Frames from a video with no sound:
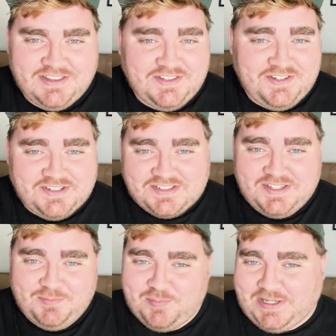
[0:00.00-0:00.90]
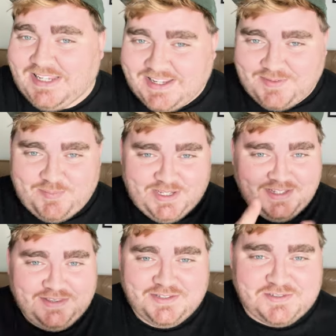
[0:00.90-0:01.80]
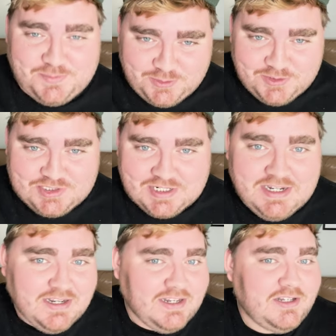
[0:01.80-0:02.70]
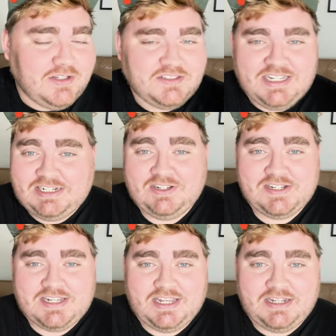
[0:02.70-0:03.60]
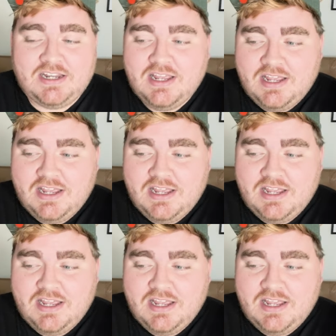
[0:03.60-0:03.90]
just the beak being the swoosh, 10 out of 10.